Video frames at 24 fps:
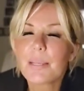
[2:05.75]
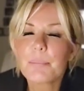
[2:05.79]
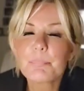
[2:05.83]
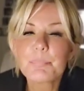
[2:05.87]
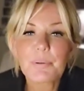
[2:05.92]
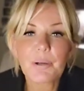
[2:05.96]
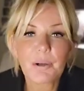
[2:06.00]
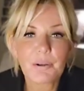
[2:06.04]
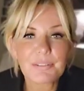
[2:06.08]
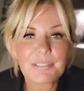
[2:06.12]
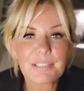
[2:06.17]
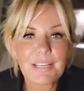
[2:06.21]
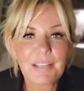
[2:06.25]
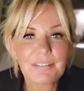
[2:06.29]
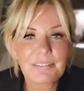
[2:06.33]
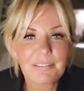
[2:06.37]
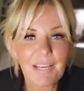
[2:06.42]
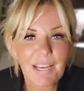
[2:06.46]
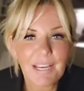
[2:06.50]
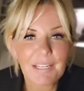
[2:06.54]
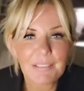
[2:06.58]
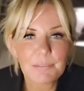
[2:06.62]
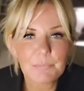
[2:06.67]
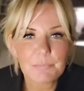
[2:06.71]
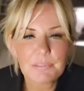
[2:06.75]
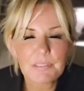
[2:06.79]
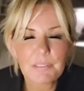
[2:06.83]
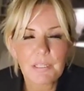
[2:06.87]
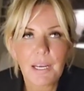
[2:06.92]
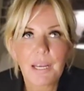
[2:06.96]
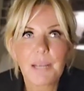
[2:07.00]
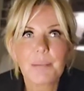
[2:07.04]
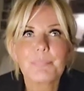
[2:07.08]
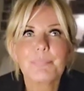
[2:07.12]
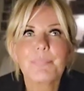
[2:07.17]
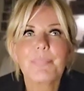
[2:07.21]
But on the other hand, it was
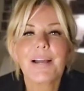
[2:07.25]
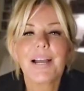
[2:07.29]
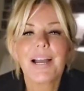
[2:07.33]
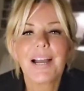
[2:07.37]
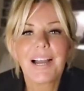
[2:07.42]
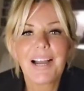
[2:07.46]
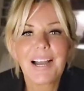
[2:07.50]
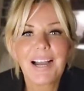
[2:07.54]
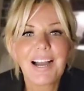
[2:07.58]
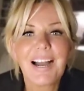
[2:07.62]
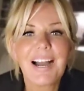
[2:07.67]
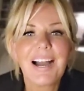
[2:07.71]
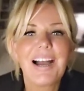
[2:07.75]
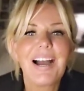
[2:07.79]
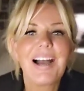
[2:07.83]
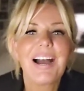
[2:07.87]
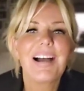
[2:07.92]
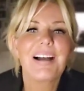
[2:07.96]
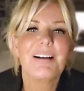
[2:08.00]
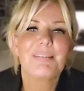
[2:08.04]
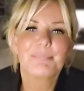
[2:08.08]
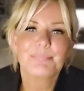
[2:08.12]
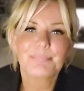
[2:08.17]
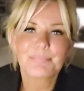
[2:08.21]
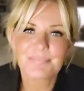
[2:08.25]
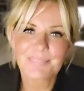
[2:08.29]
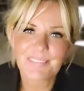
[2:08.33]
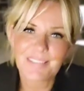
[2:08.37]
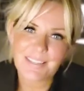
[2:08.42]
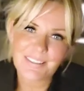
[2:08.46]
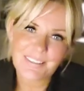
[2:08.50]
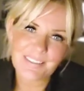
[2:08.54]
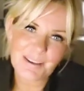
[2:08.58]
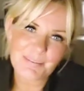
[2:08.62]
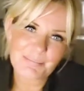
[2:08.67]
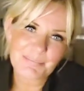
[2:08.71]
like, aha,
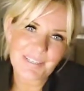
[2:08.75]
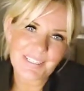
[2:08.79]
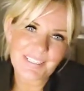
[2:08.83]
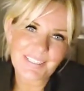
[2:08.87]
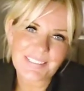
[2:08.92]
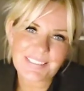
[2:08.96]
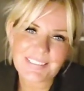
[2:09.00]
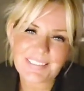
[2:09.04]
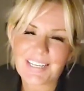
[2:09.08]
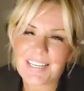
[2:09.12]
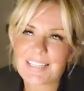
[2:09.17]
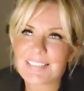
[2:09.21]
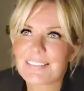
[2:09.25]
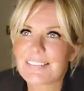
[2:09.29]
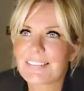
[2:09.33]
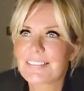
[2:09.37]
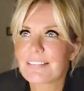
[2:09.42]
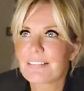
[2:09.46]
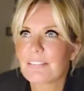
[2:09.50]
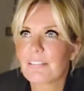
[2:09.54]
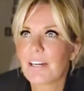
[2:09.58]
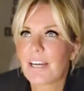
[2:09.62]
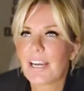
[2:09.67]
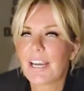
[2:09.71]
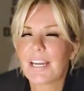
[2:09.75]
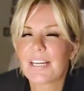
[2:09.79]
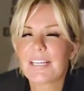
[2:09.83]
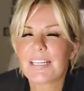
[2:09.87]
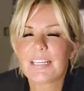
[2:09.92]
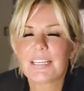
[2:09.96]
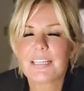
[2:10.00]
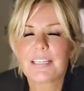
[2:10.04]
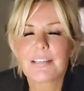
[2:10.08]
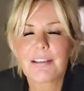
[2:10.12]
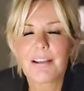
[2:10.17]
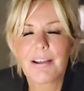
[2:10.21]
now that makes sense. All
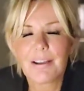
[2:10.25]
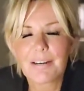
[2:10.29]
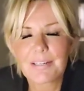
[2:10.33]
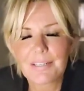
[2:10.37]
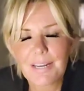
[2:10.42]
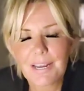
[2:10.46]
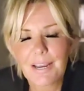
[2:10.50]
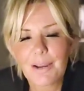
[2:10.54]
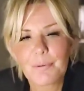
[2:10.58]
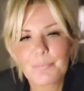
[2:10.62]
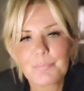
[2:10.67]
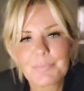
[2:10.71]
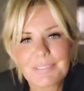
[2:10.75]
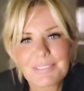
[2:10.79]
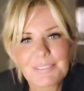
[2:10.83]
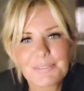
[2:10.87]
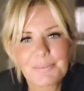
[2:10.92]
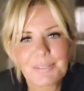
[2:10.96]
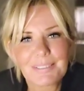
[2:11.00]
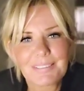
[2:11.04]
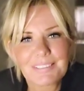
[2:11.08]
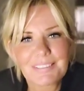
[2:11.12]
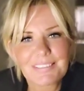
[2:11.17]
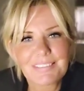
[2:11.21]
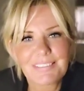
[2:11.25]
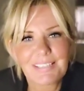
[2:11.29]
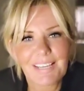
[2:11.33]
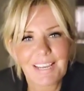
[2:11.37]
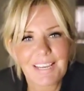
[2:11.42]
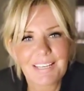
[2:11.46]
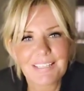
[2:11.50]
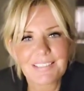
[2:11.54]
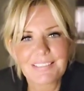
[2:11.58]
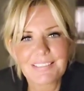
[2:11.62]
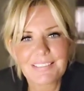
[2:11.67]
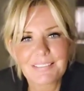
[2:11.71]
right, it kind of helped me to
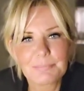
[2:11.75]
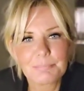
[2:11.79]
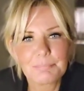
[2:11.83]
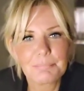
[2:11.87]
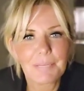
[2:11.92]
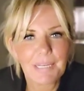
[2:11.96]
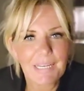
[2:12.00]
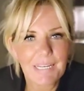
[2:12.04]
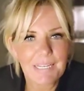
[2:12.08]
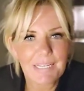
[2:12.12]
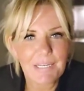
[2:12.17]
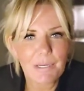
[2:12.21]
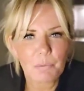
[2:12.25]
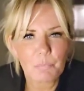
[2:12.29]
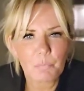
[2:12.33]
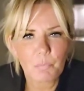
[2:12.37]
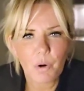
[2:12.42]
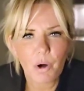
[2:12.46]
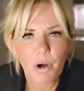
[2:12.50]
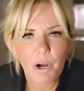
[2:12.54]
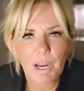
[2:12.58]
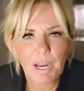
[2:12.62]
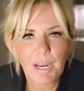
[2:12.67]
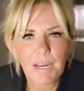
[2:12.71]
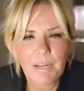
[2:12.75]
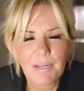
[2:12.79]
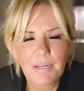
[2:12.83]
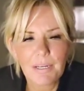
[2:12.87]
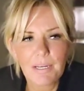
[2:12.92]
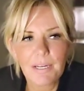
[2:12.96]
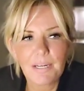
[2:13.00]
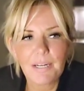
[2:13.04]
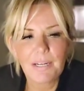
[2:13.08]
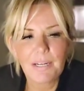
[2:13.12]
understand me and why